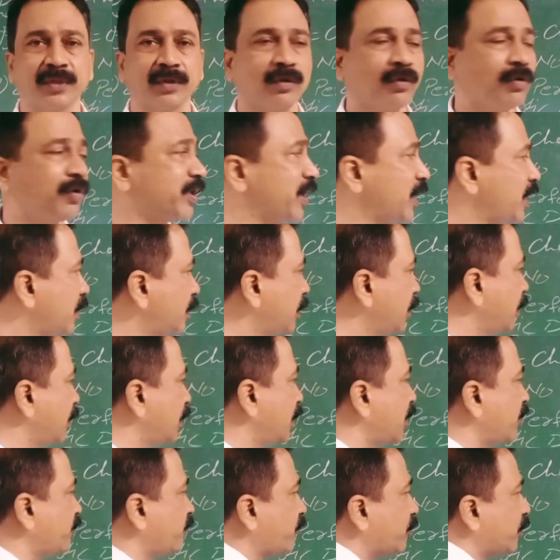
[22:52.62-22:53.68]
Okay,
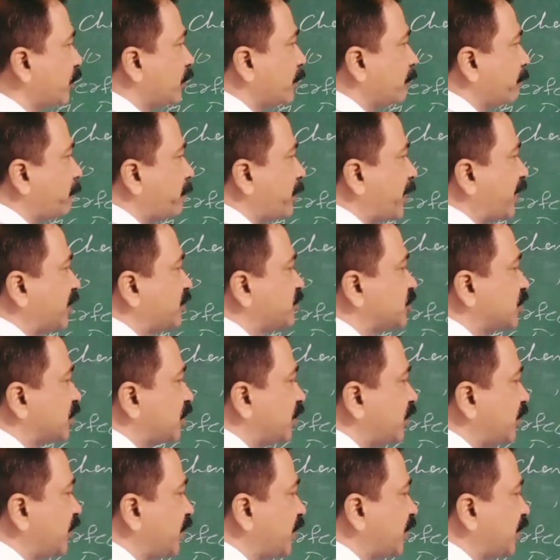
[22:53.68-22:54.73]
if price
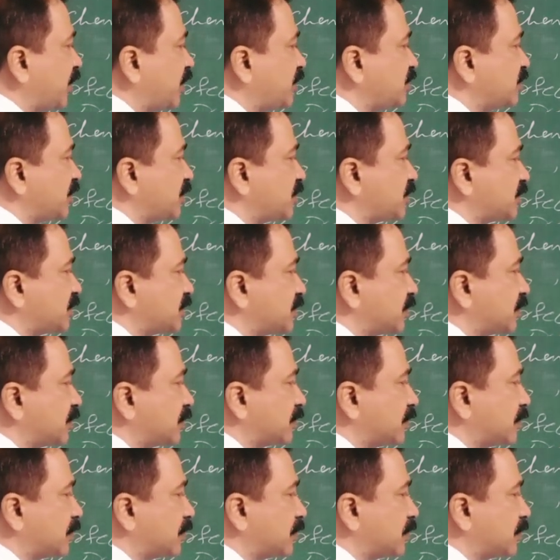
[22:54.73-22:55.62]
decreases